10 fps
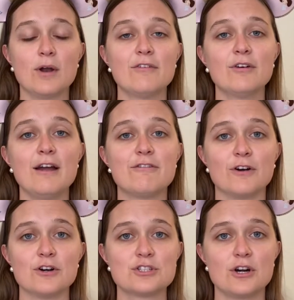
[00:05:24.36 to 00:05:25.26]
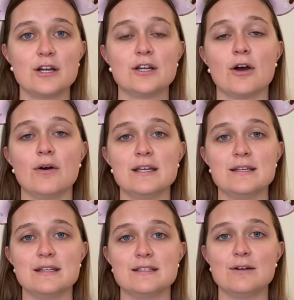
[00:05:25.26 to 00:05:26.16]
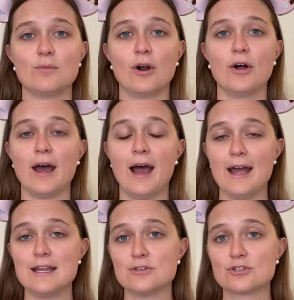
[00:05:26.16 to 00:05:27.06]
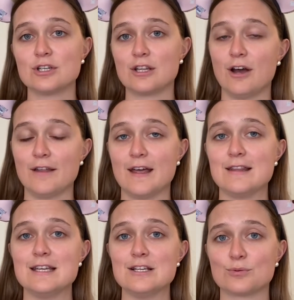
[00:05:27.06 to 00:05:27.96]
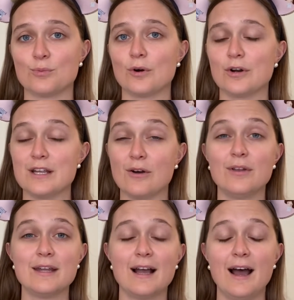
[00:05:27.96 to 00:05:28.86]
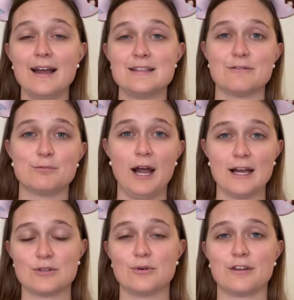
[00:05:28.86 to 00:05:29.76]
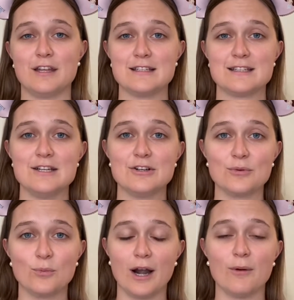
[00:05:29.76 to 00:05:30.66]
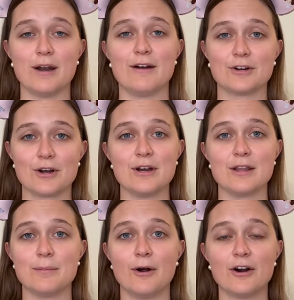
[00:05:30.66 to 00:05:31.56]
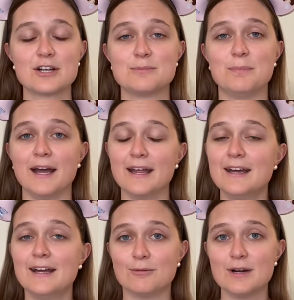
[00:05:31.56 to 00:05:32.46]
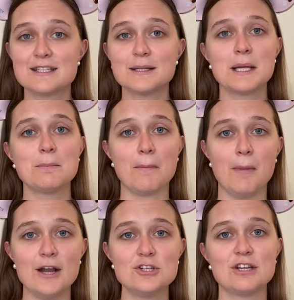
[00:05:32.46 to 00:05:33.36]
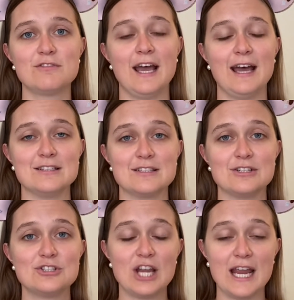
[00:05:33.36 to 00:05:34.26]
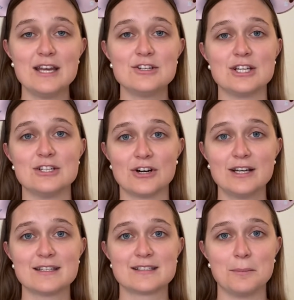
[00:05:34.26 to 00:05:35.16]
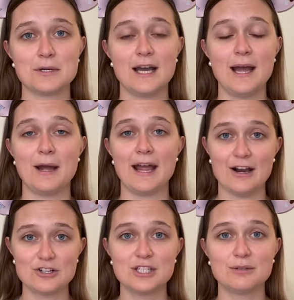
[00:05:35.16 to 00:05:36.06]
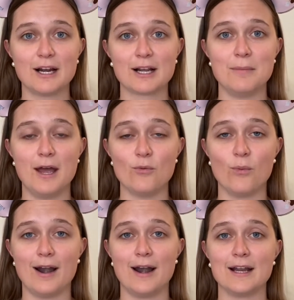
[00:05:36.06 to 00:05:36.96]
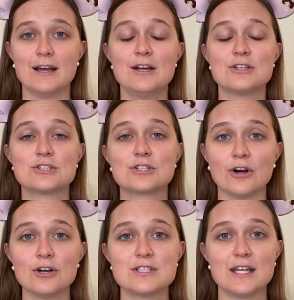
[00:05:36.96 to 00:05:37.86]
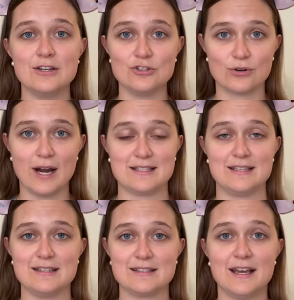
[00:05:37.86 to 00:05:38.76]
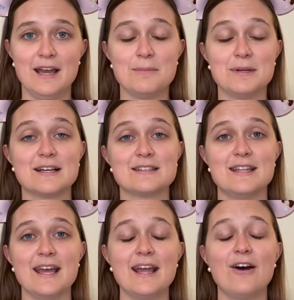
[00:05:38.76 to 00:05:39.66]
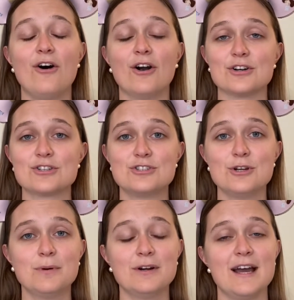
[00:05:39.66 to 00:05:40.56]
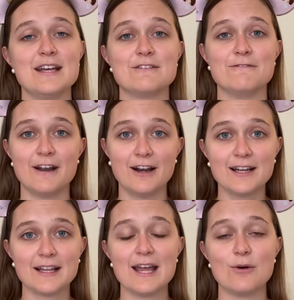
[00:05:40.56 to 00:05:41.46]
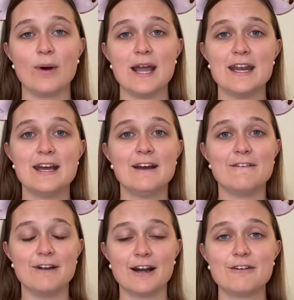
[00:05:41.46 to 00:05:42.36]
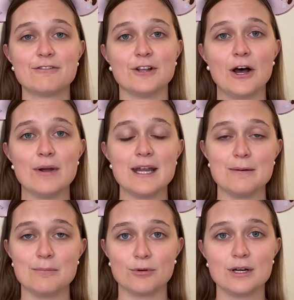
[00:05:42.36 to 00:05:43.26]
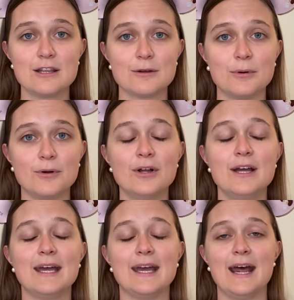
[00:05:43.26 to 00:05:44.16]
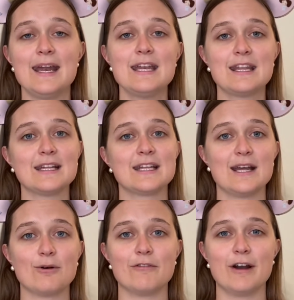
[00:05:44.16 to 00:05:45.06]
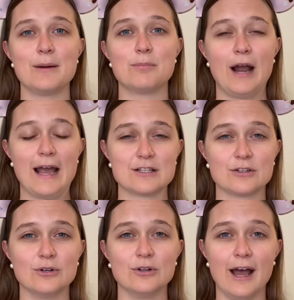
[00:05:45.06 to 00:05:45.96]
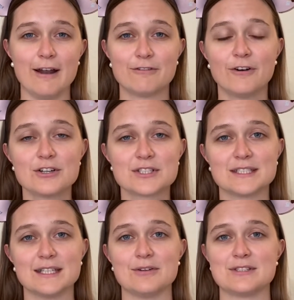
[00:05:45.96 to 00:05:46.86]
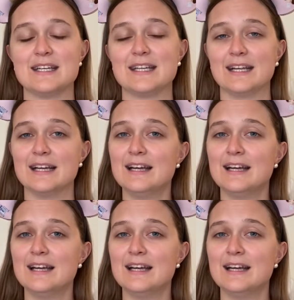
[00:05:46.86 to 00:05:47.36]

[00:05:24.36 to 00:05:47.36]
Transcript: whenever I first started going to Disney World, I usually thought that these were the only kinds of practical things that you could wear whenever going to the parks. But recently my mind shift has changed, and during the summertime, I actually recommend wearing skirts and dresses because they are super nice, very lightweight, very flowy and breathable. And I didn't think that they were very practical at first because I was thinking